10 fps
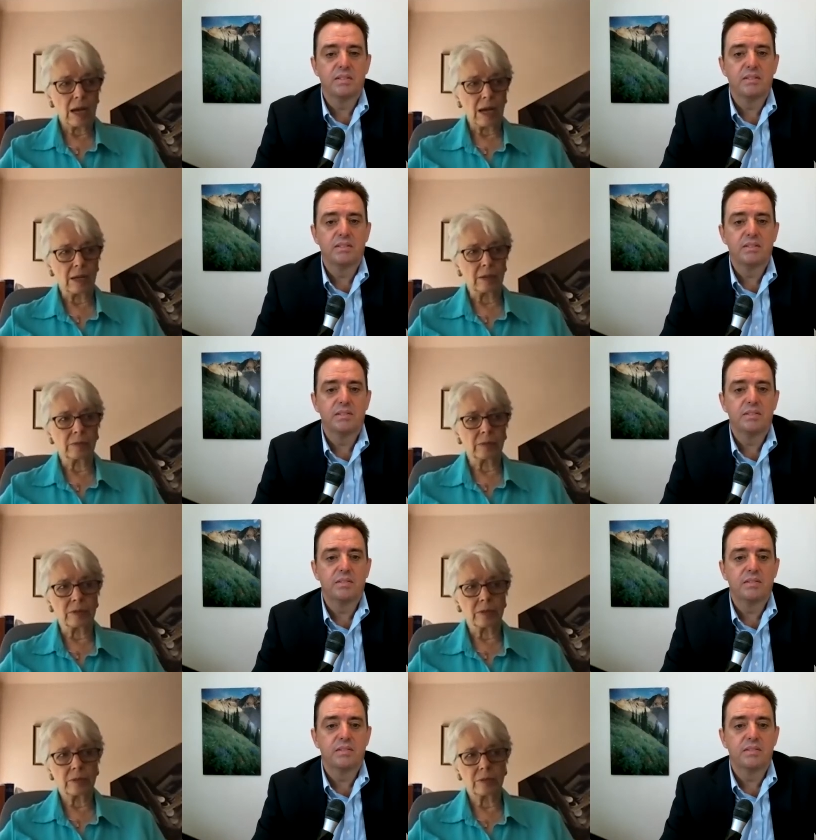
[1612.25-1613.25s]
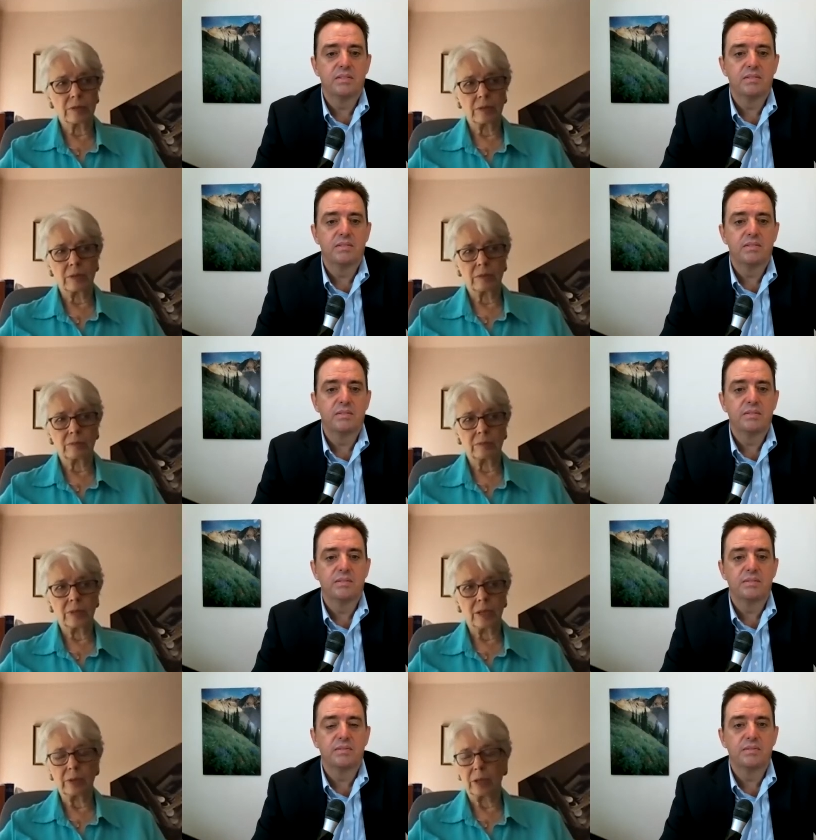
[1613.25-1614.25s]
Speaker 1: I was
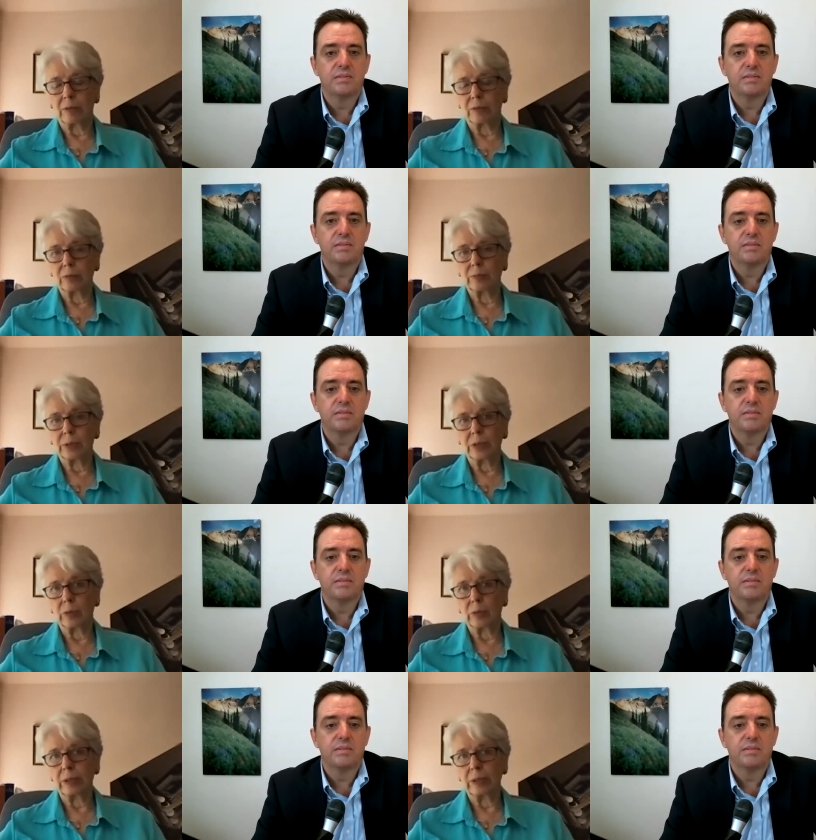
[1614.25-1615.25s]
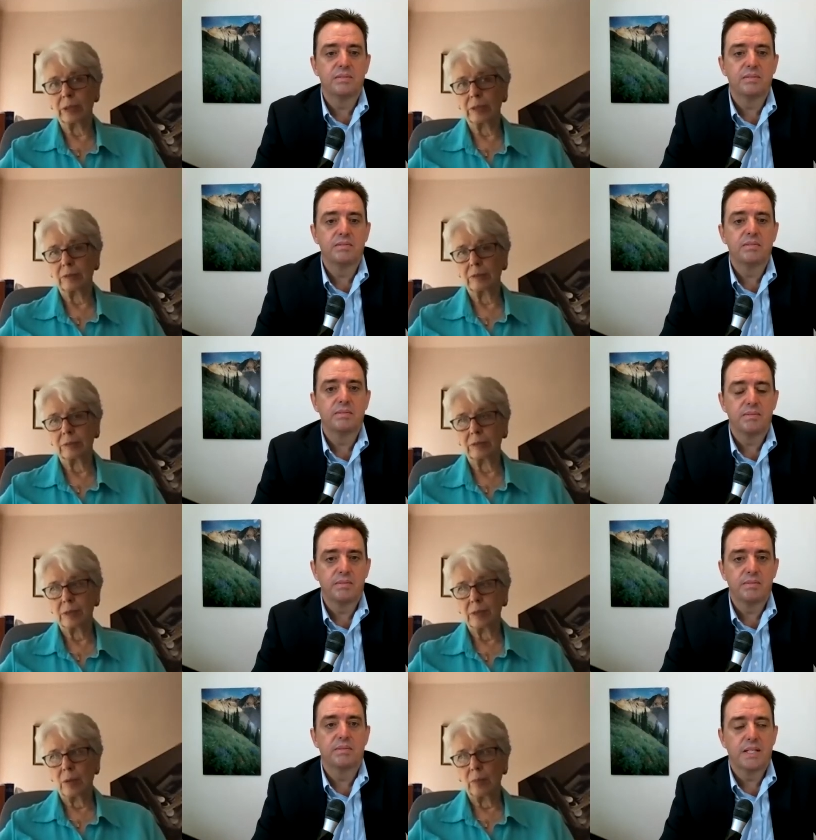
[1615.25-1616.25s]
um, I recovered pretty quickly
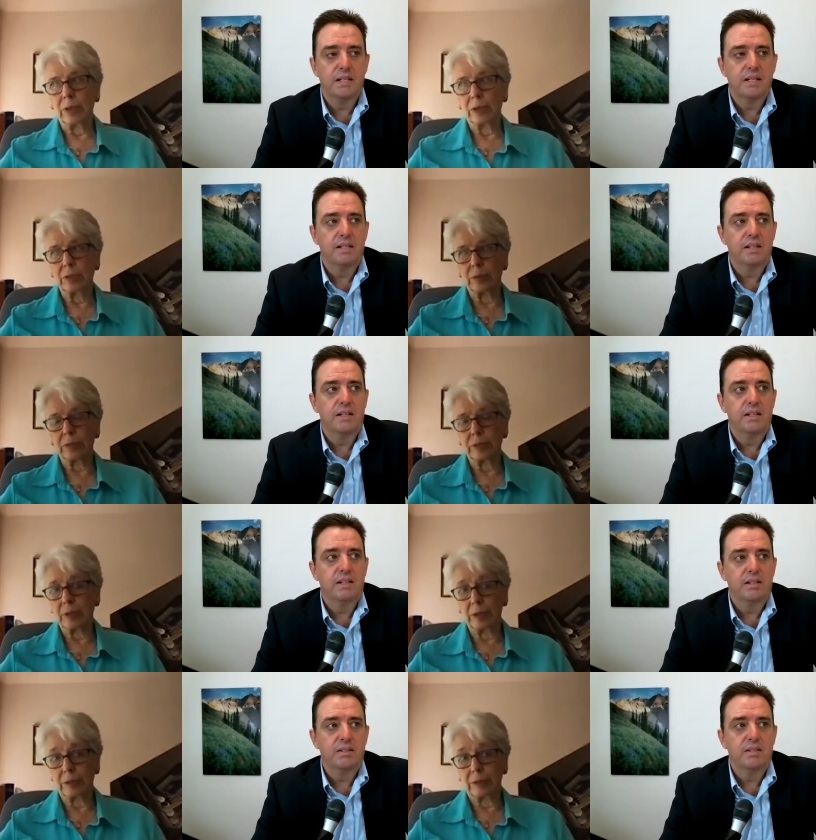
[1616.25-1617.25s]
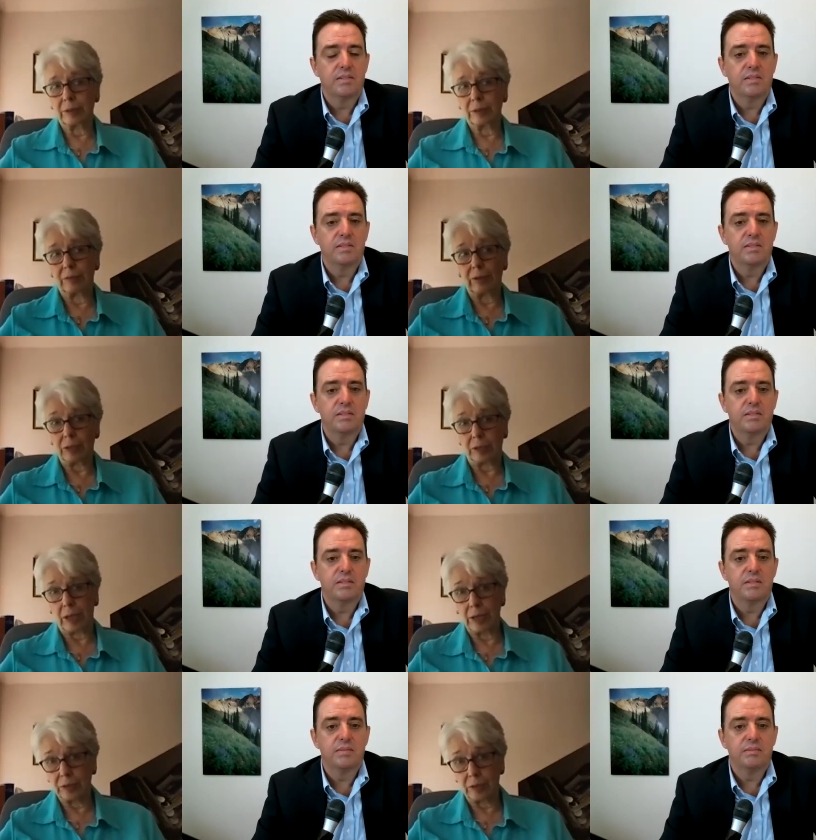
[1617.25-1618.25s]
because it was not advanced
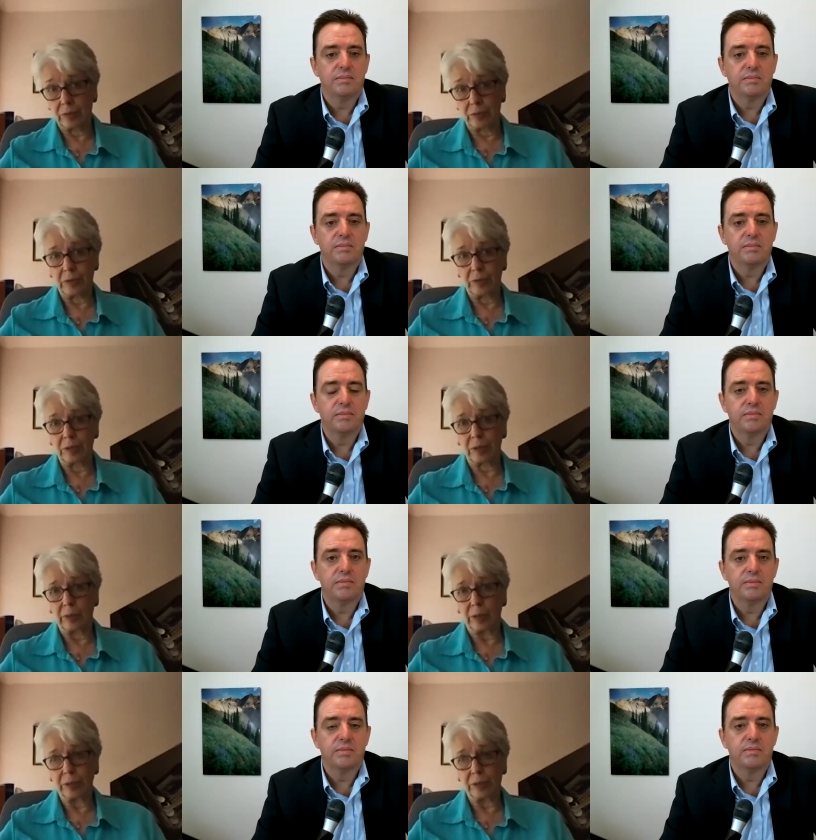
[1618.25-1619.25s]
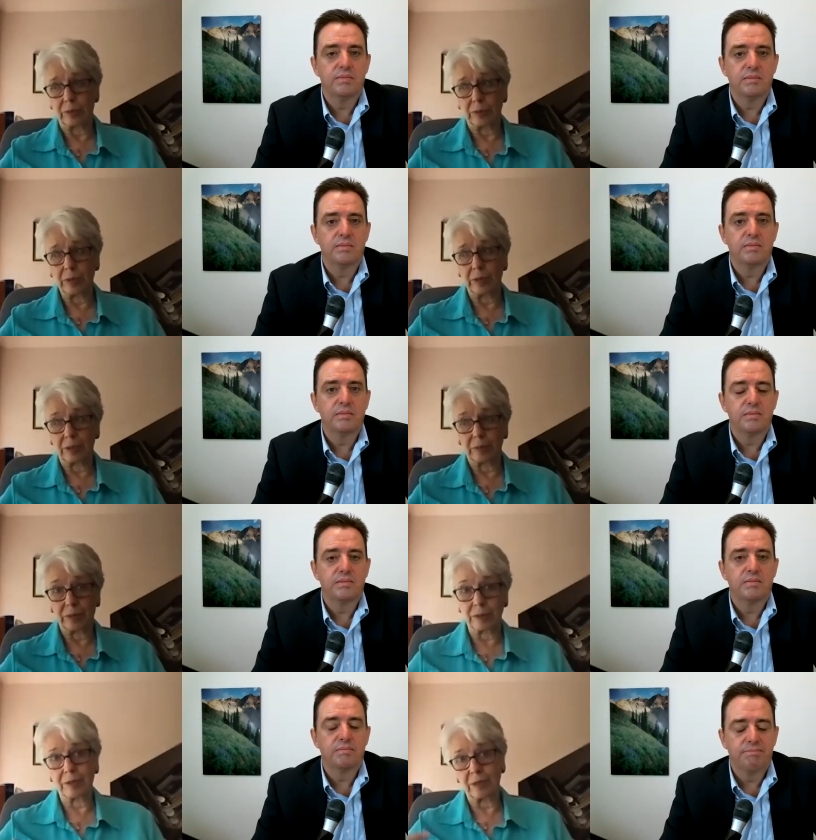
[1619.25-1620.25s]
cancer that was causing me to be so sick. It
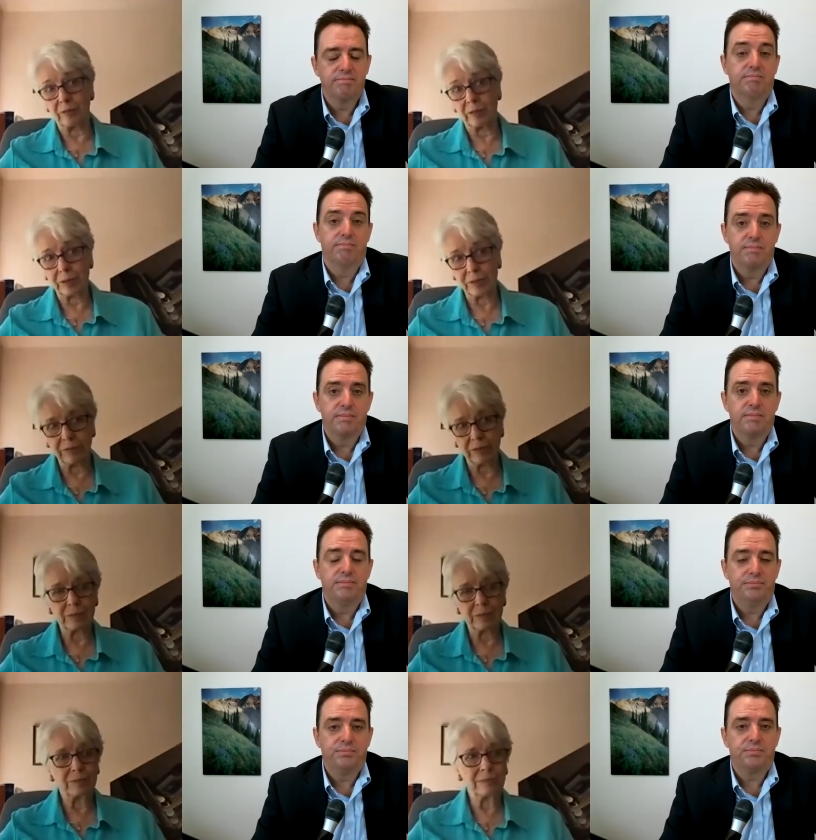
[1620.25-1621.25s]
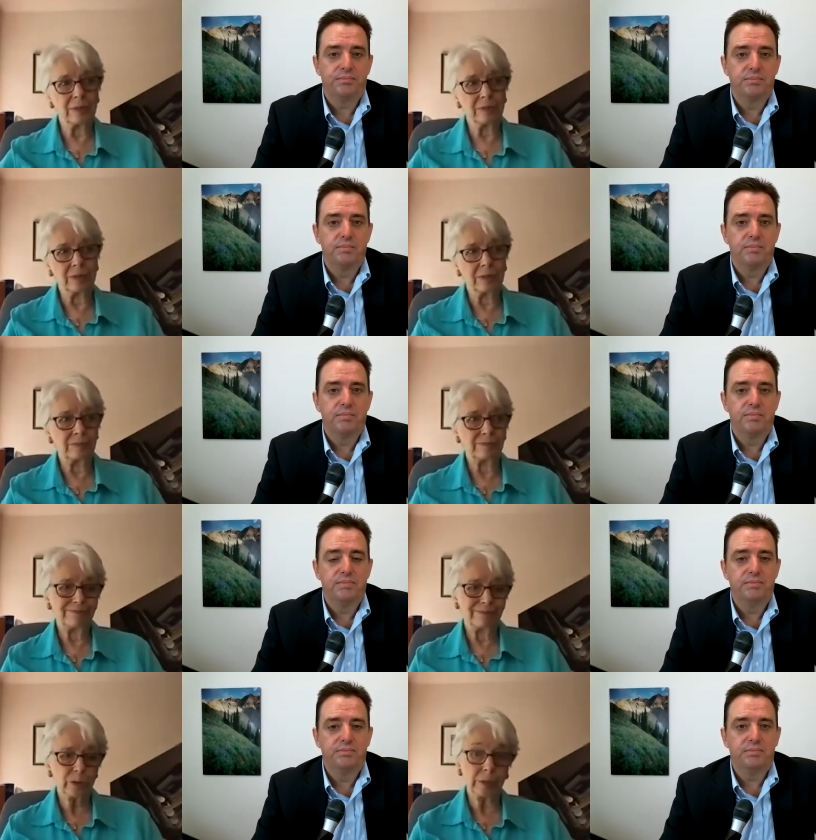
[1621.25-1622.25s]
was the side effects of the of the
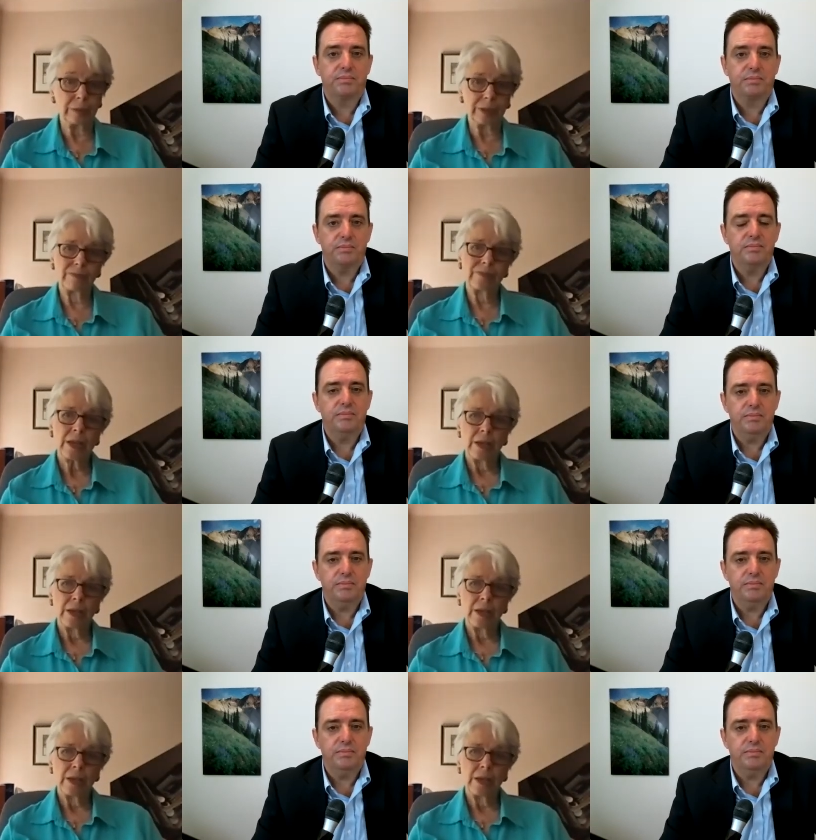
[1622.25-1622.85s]
treatment.